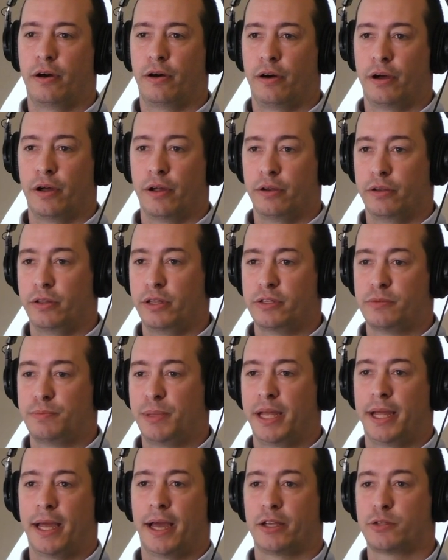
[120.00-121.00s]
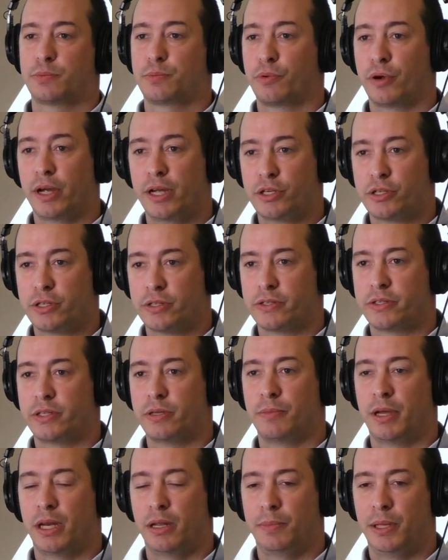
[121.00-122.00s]
on these big aspirations
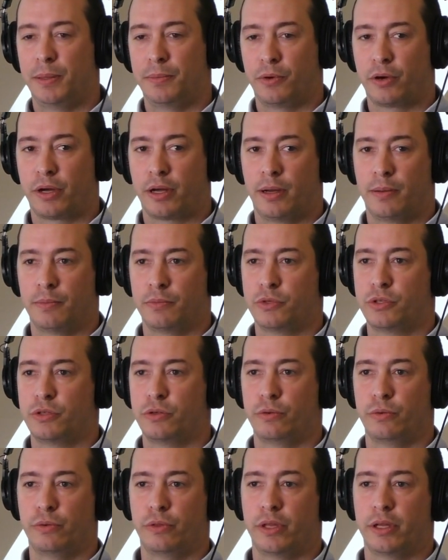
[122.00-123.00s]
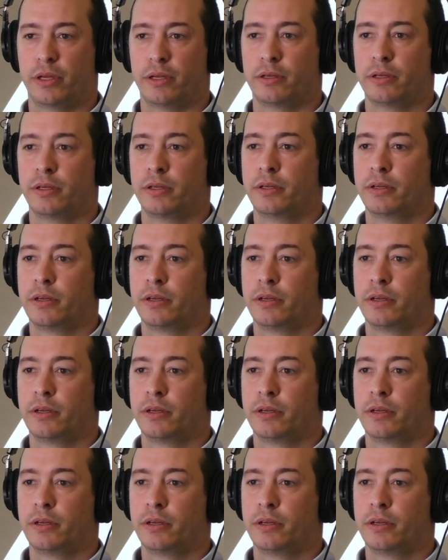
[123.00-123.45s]
that many people come to the